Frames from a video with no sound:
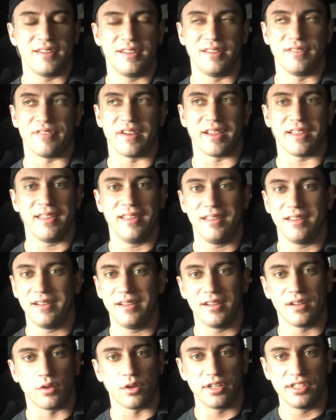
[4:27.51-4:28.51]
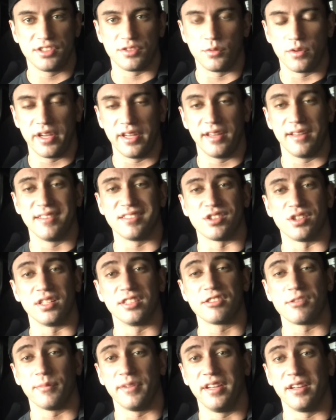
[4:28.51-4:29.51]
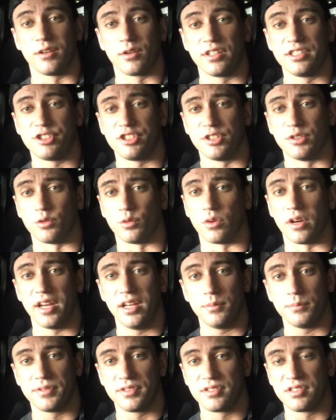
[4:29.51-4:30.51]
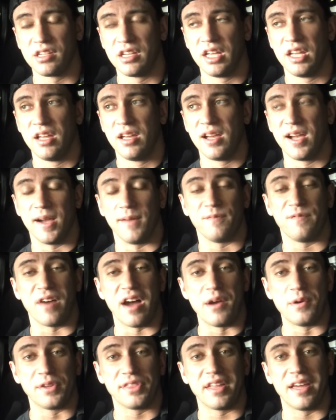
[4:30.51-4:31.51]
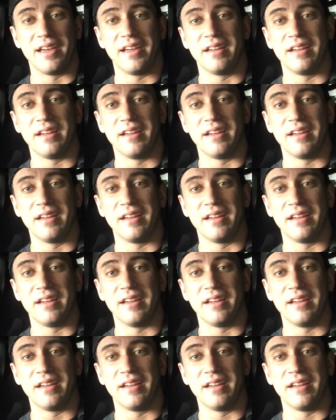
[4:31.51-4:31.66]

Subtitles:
If I can't increase weight, as long as I'm increasing reps, I'm fine with that.